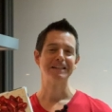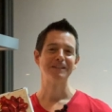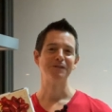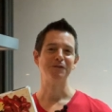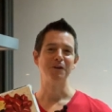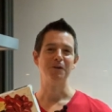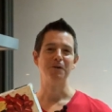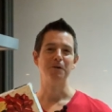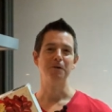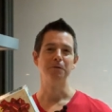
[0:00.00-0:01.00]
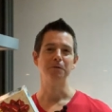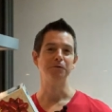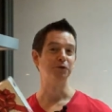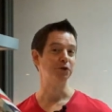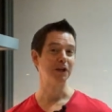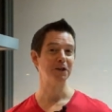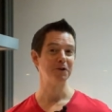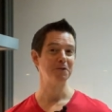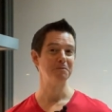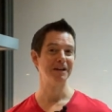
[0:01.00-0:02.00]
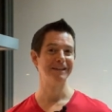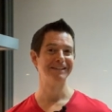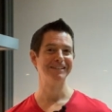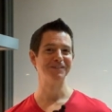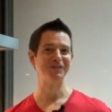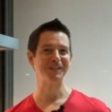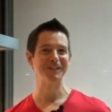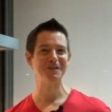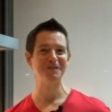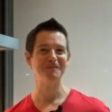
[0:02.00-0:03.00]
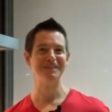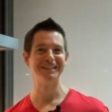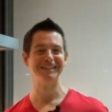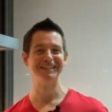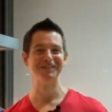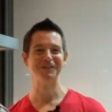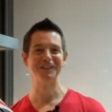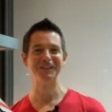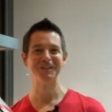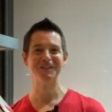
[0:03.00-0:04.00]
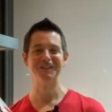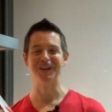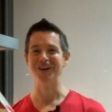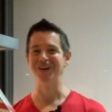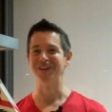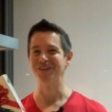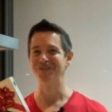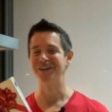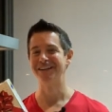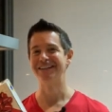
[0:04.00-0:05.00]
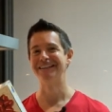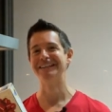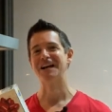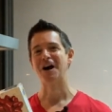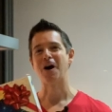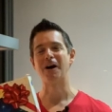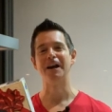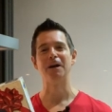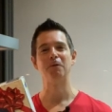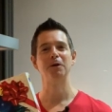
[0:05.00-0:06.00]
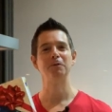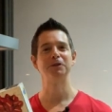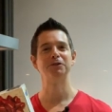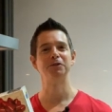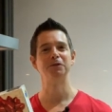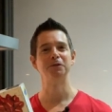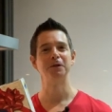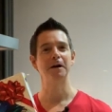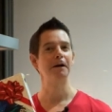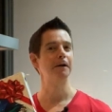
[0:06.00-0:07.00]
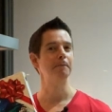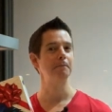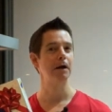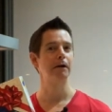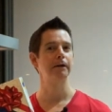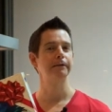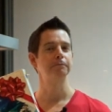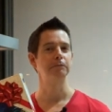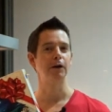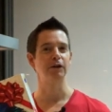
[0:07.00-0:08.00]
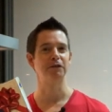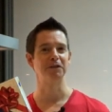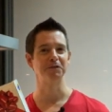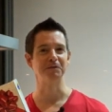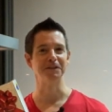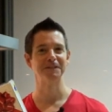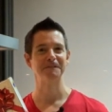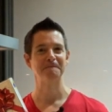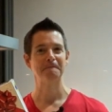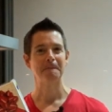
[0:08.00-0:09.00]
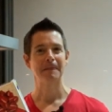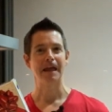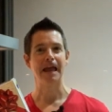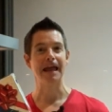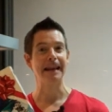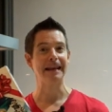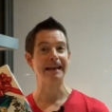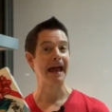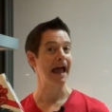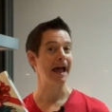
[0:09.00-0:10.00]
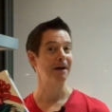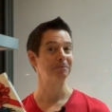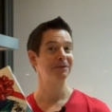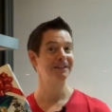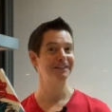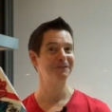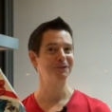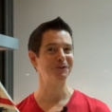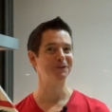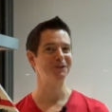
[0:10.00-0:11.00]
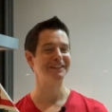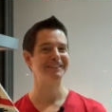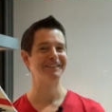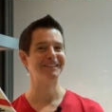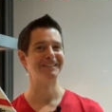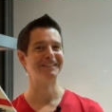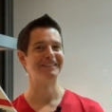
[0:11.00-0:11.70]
so jingle bells jingle bells jingle all the way all right i want to wish you a merry merry christmas and a happy new year